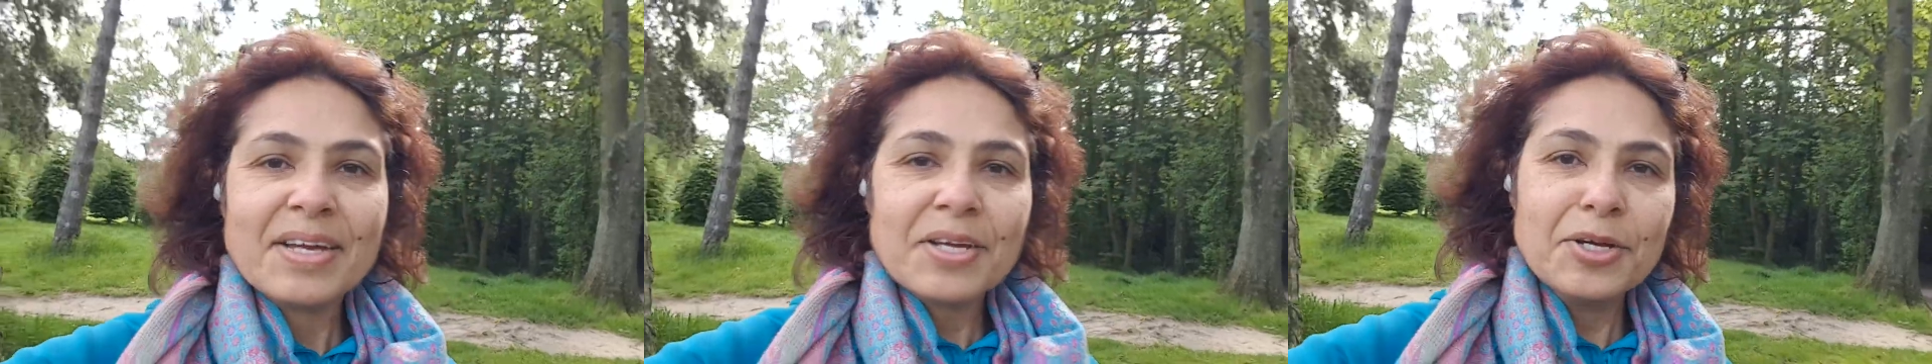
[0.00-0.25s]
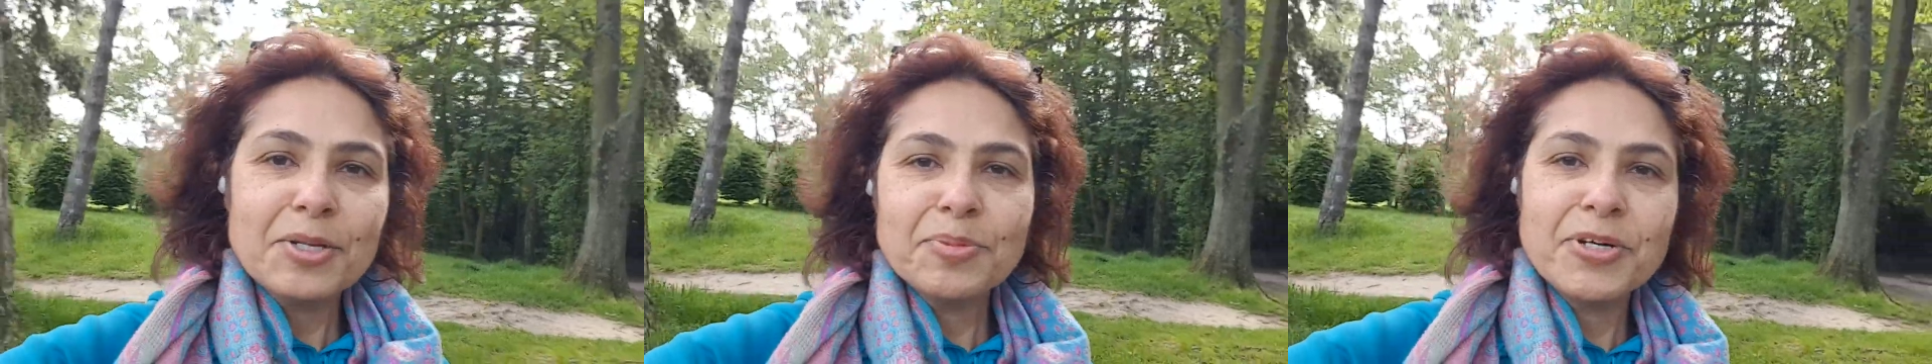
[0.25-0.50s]

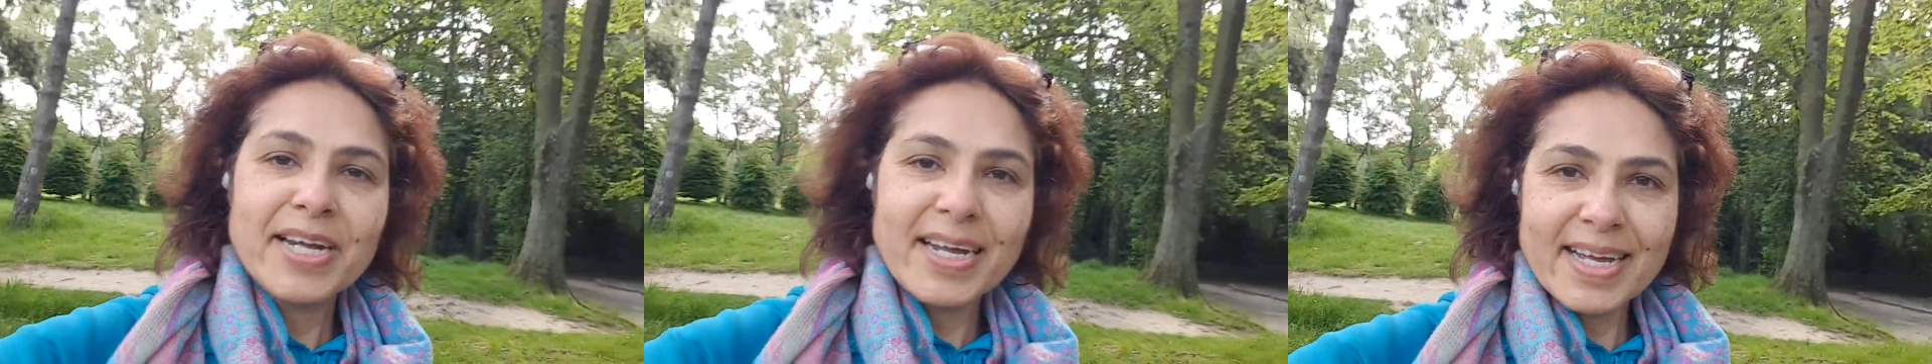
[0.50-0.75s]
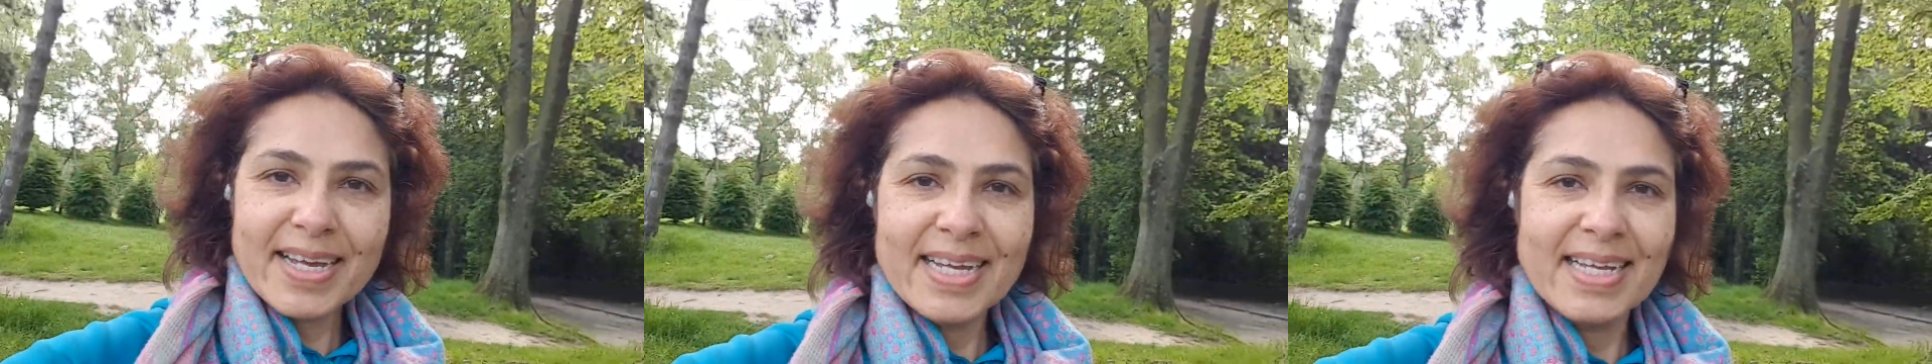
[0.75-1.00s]
Good
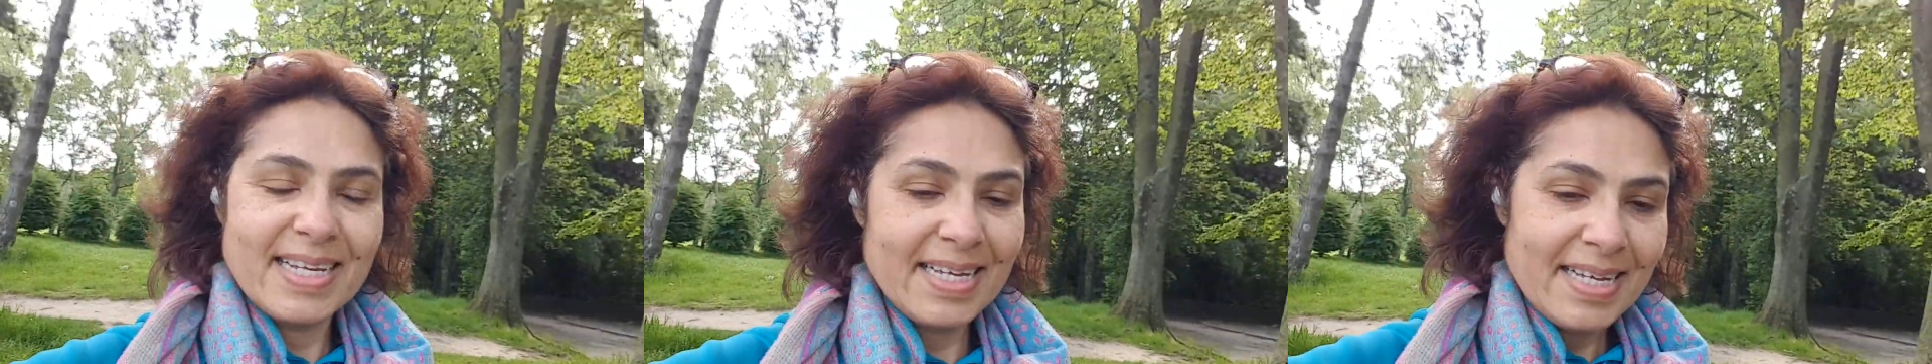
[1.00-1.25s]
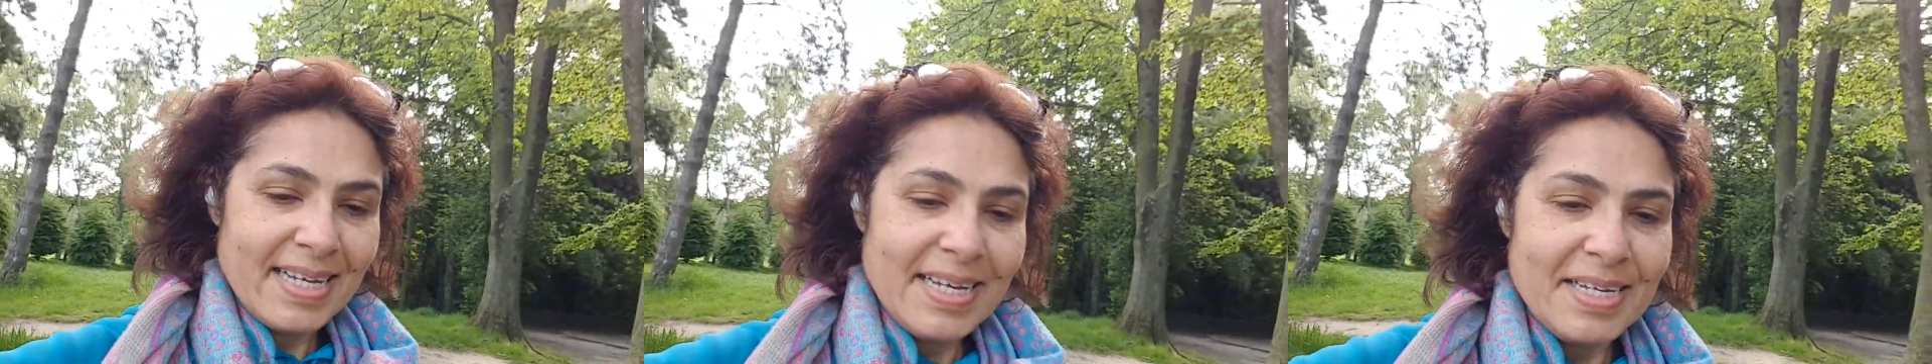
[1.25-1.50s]
morning.
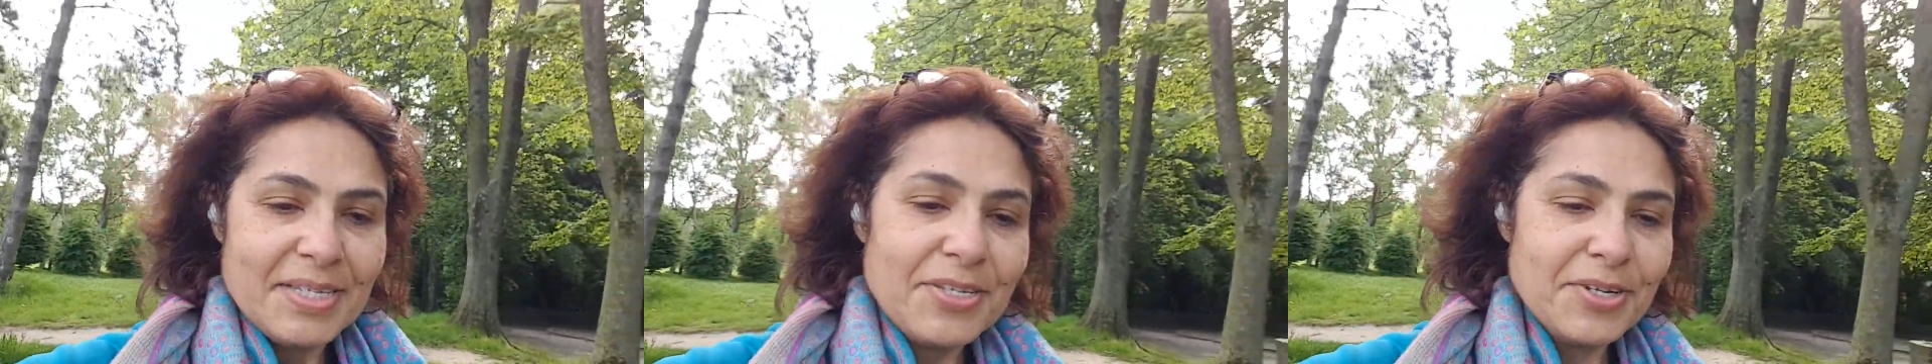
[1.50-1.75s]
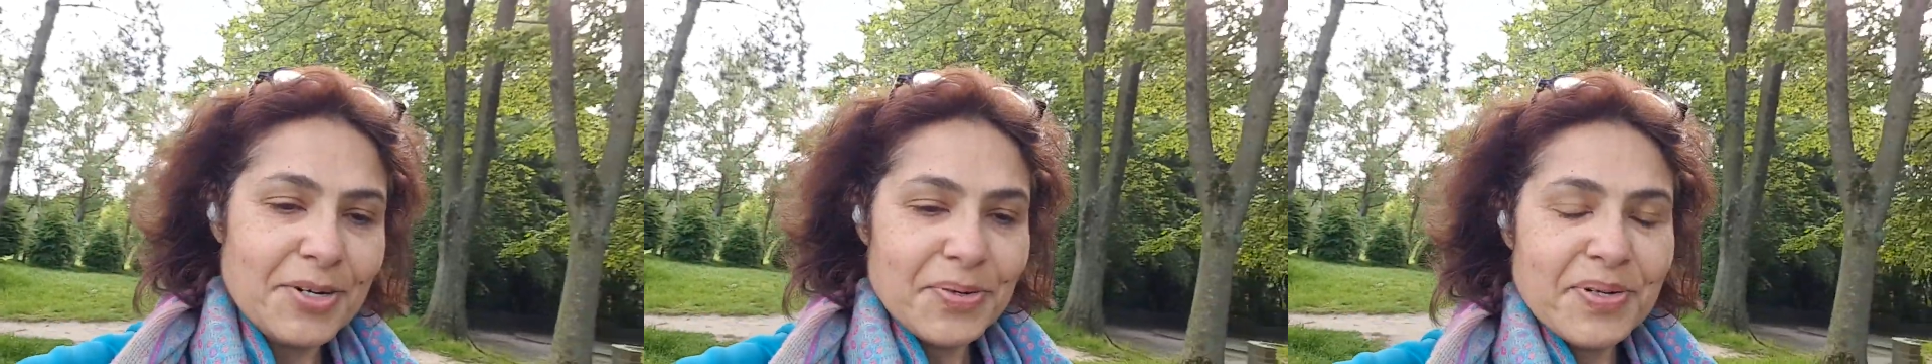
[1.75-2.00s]

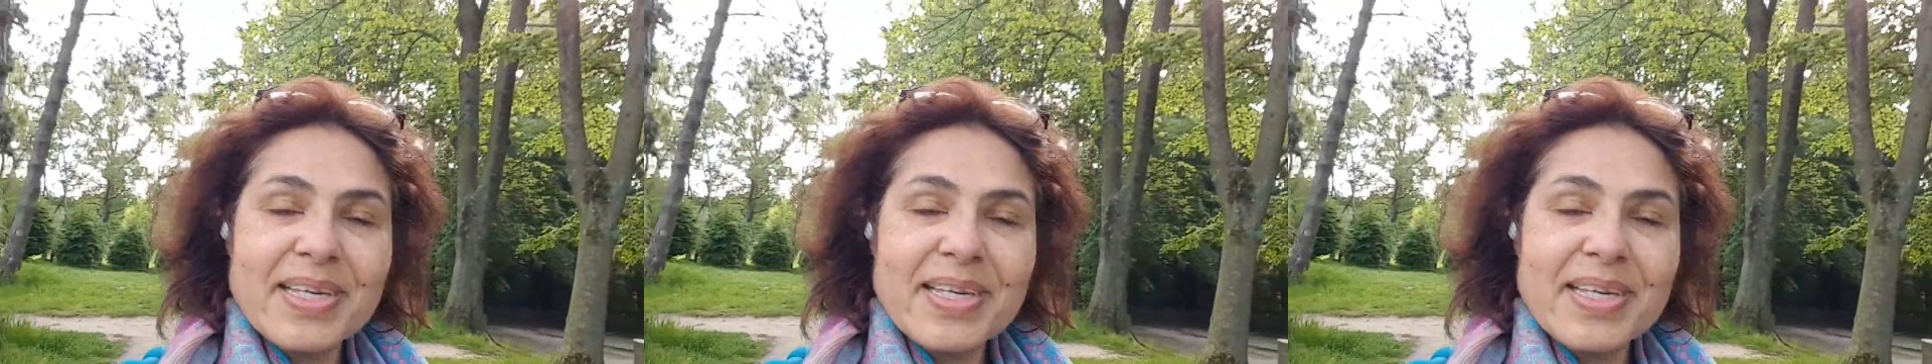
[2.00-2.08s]
So